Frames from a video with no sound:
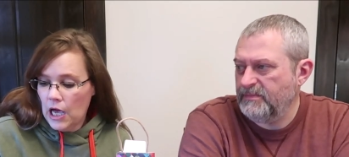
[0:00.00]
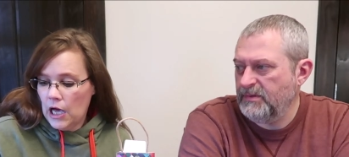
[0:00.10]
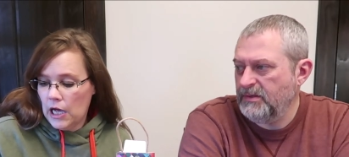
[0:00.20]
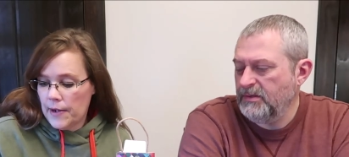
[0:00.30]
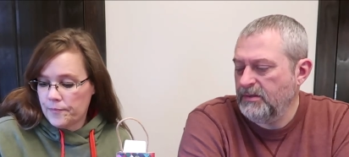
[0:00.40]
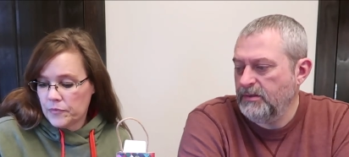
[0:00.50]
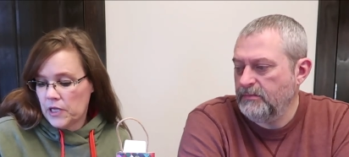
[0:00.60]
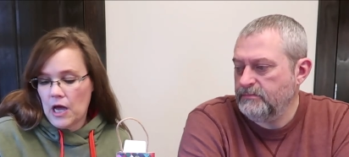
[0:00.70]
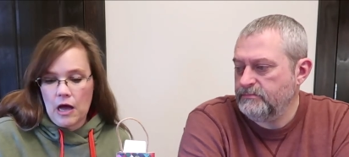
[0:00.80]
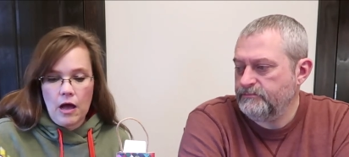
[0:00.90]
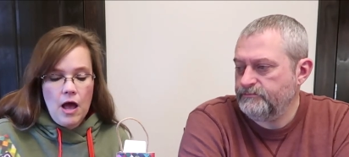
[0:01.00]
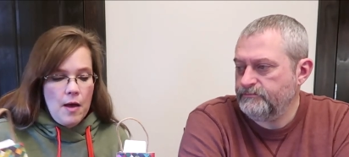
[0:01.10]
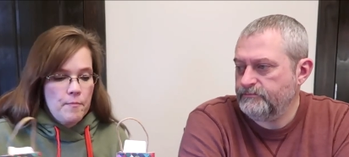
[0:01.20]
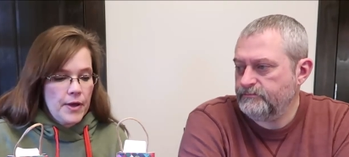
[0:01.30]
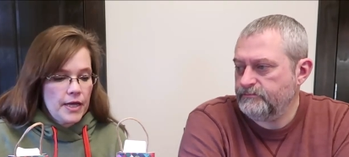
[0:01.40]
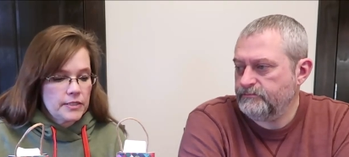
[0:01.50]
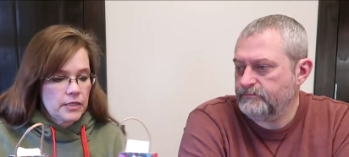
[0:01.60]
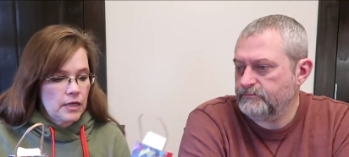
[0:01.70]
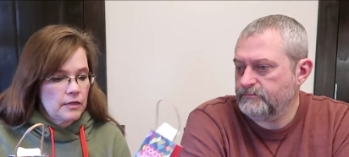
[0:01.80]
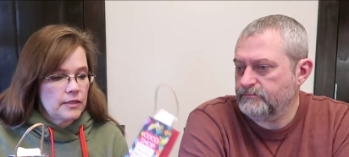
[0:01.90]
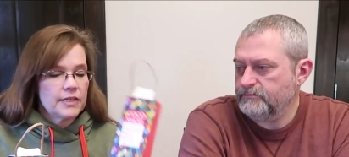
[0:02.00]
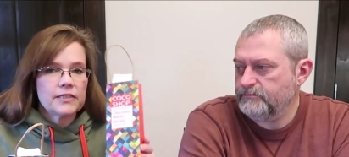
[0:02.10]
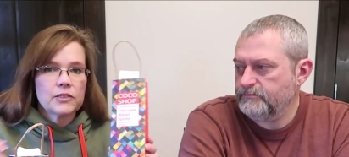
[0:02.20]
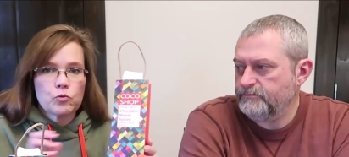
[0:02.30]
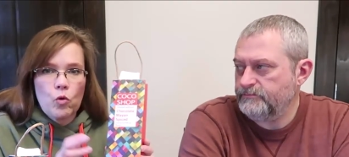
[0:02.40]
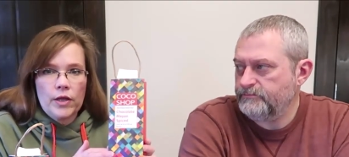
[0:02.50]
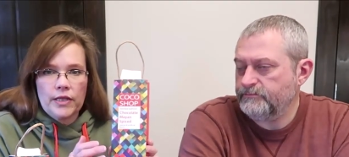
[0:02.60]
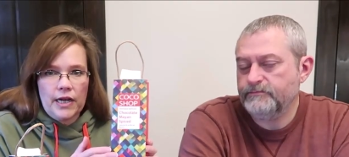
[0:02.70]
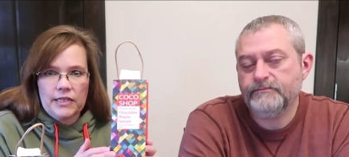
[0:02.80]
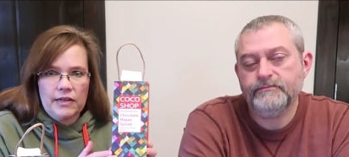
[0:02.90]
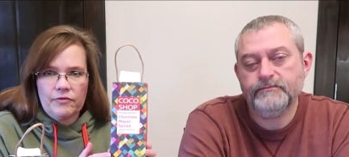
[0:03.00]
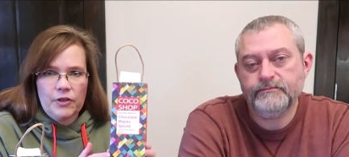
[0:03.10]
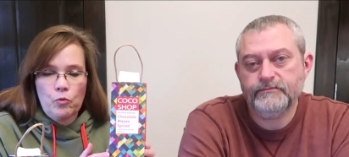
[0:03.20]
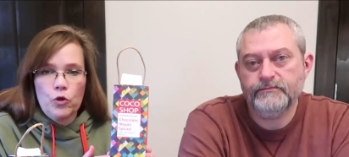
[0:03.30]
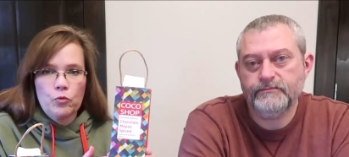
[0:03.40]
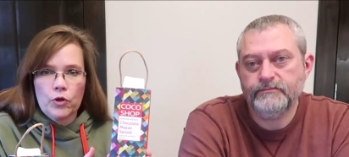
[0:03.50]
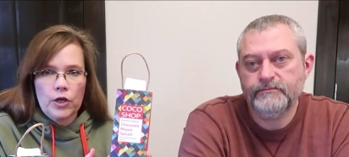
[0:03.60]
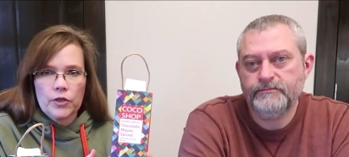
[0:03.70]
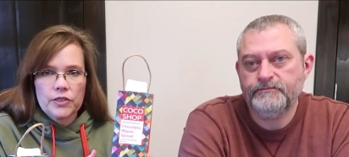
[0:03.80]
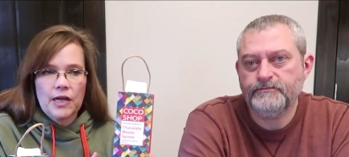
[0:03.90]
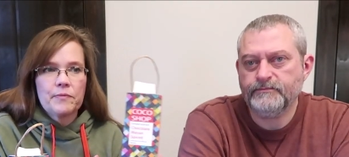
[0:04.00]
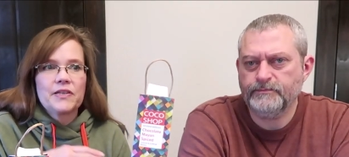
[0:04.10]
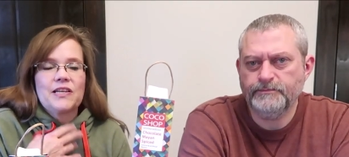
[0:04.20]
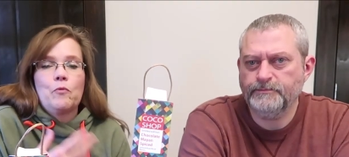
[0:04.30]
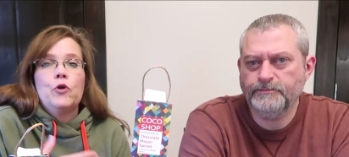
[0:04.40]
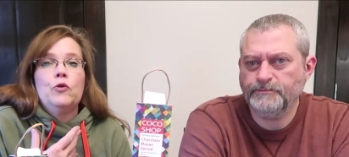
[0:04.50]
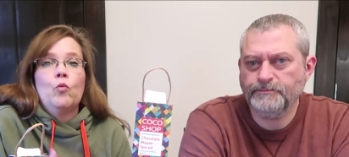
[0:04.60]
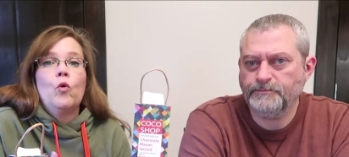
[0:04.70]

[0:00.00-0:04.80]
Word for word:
Speaker 1: Um, yeah, but uh, this is one that I definitely wouldn't want all the time because I wouldn't